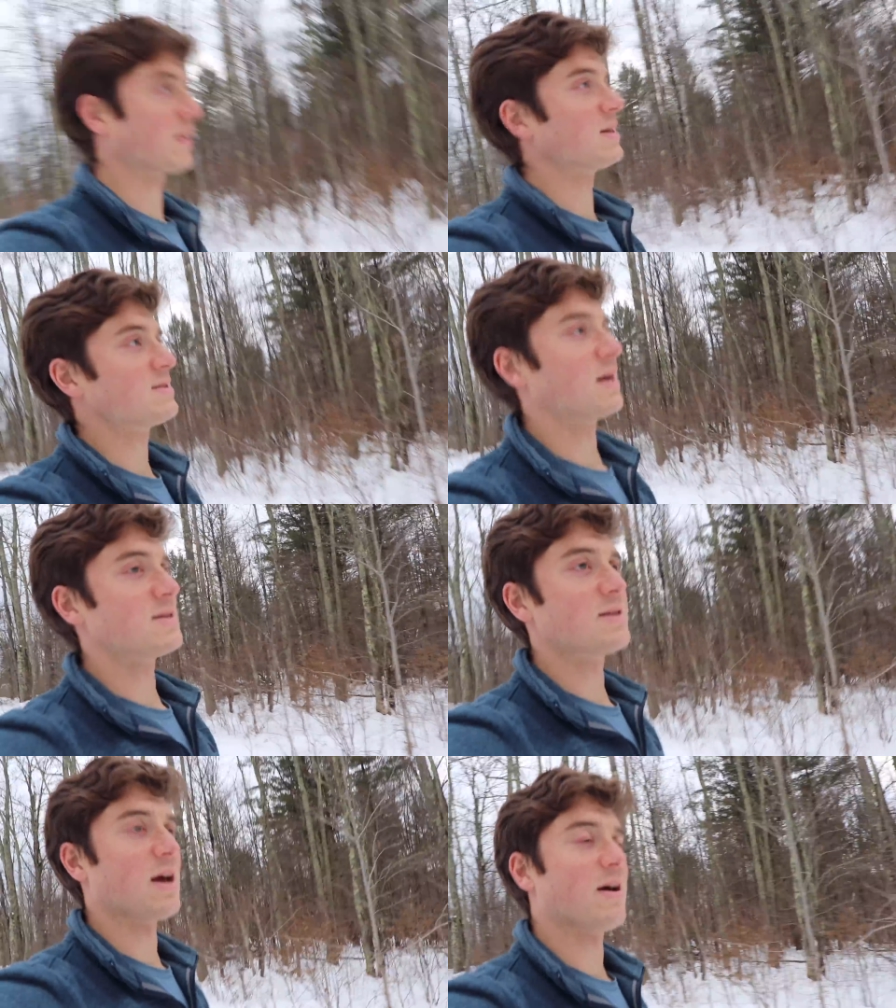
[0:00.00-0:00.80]
it's
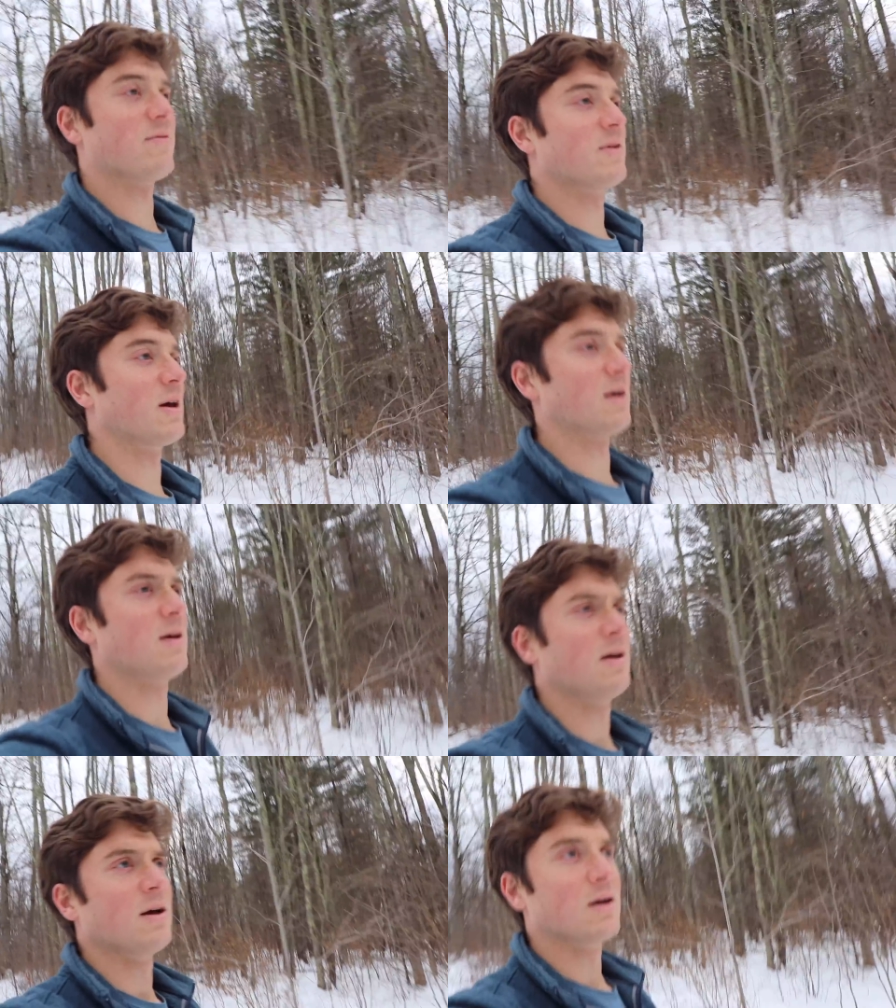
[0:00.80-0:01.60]
nice to have the
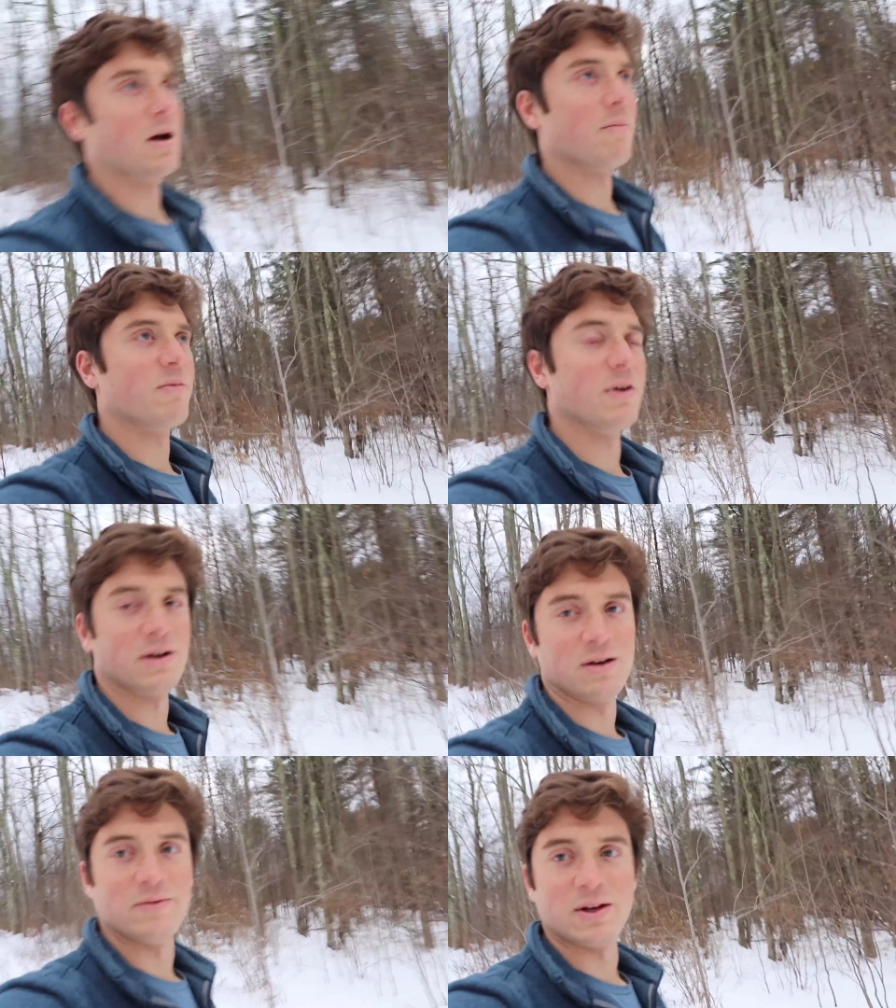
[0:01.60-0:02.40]
comfort
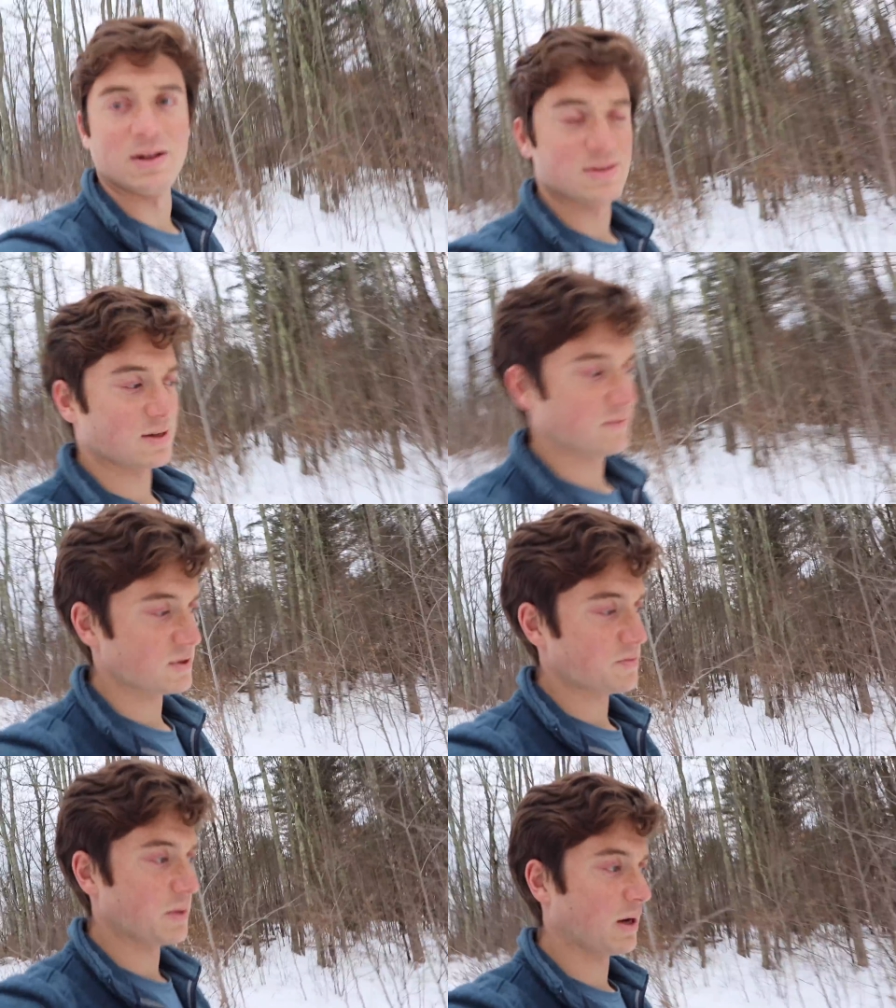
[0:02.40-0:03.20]
and convenience of
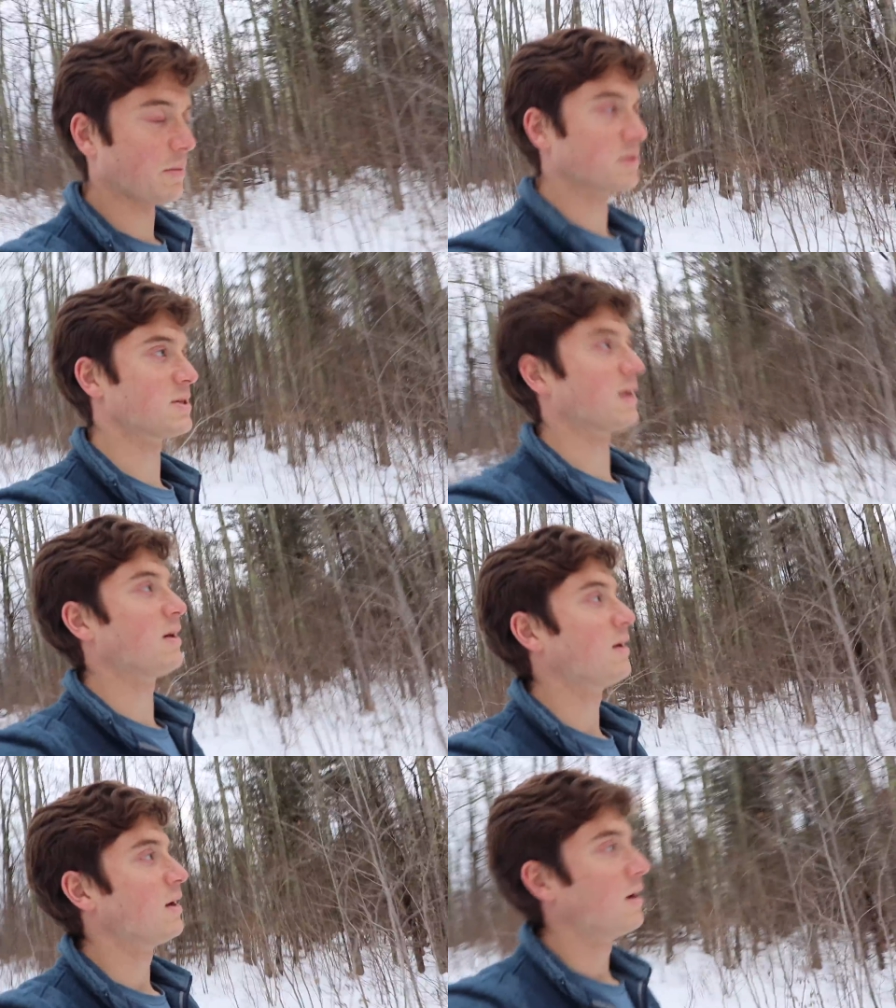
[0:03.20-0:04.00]
just being able to
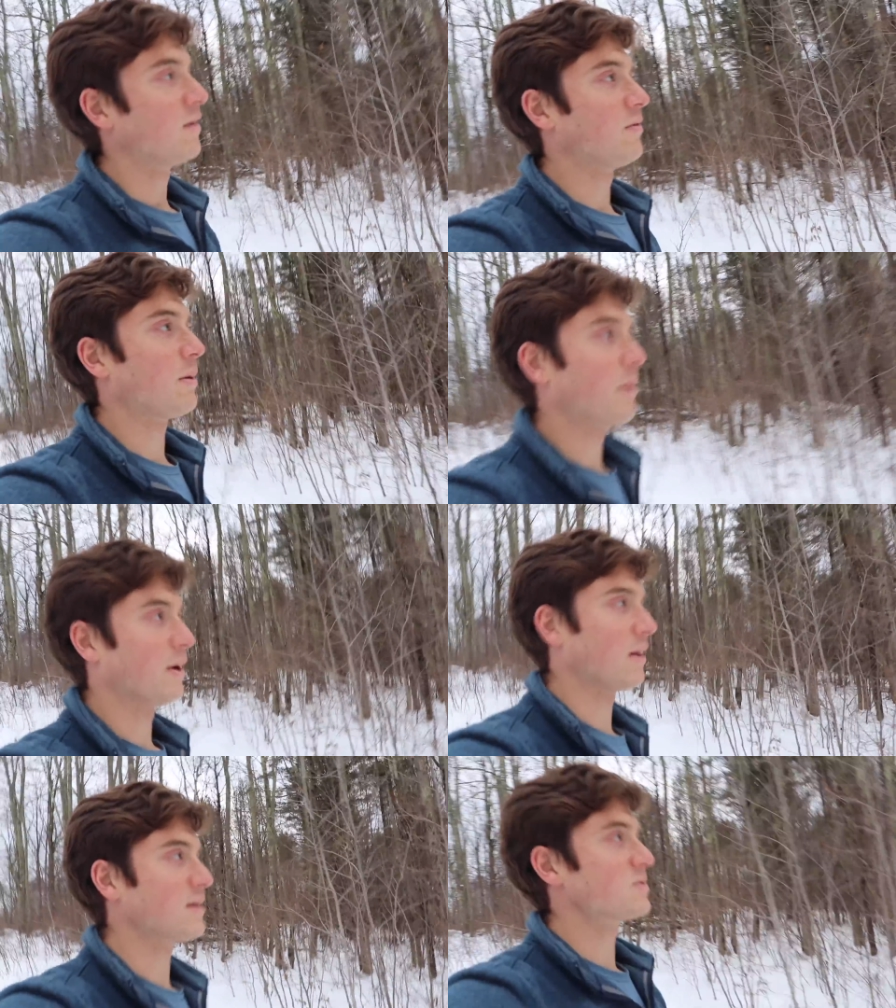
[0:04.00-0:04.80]
flip on
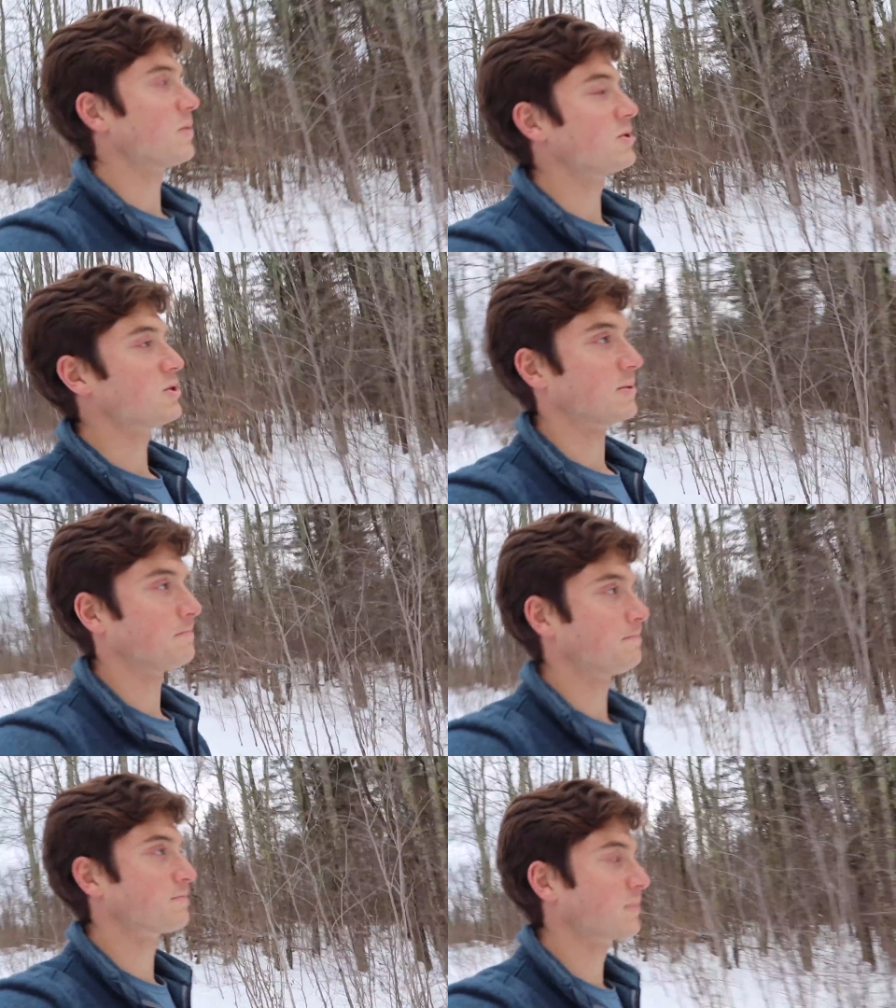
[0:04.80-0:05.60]
a light switch
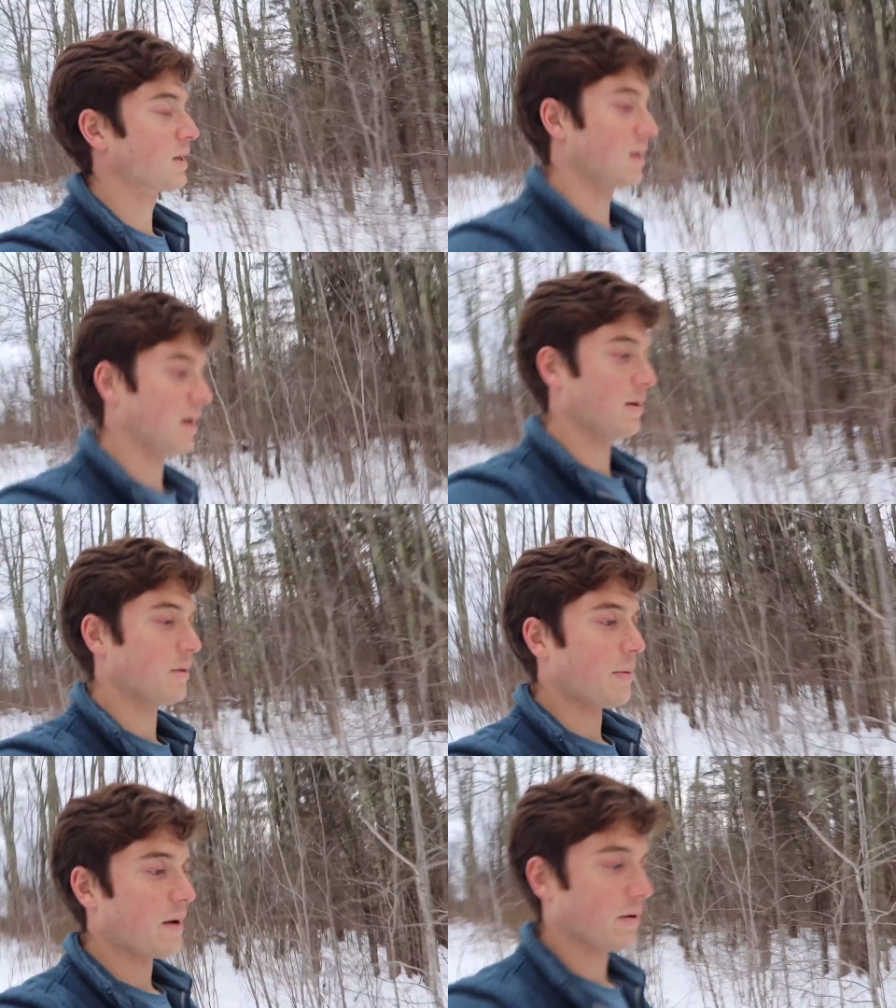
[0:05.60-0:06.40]
and
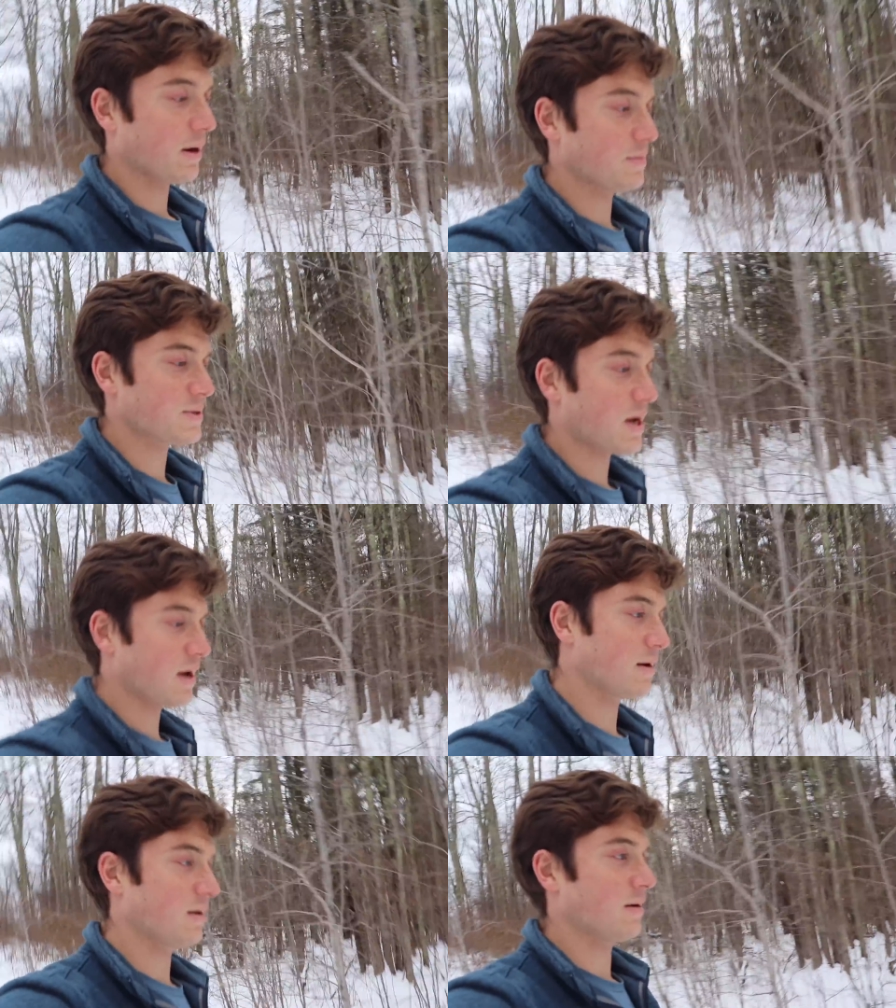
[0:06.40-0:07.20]
the power comes
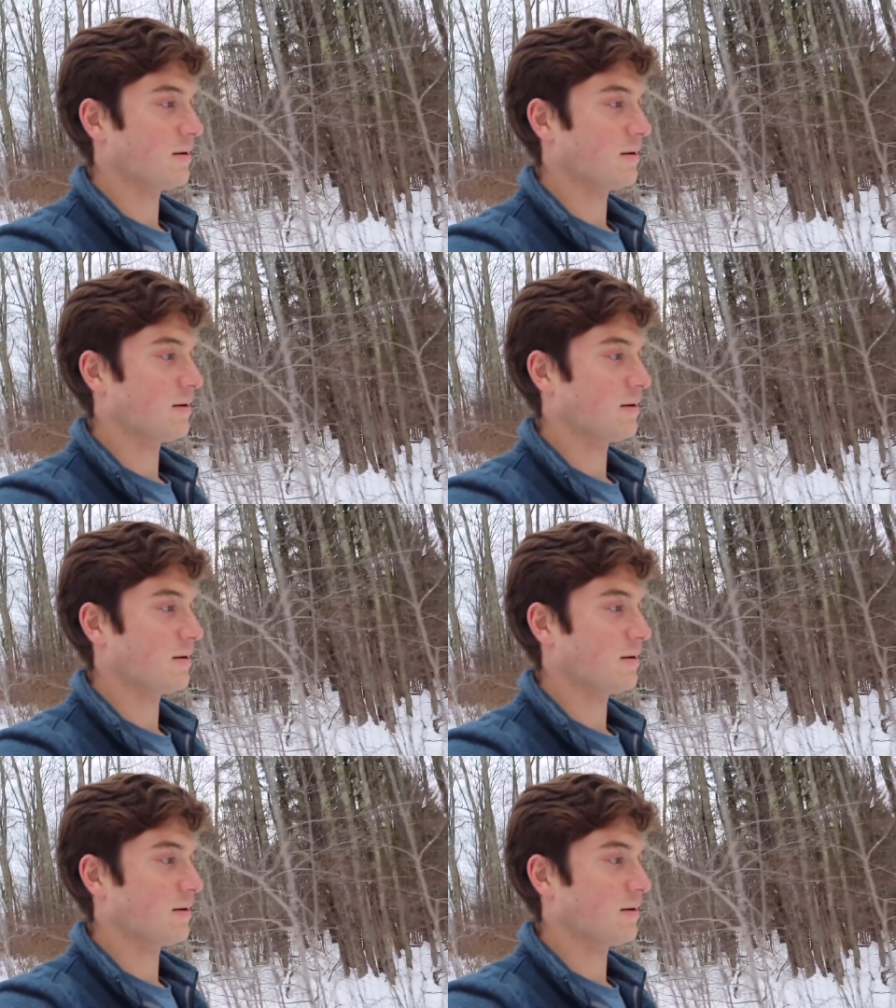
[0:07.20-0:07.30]
on,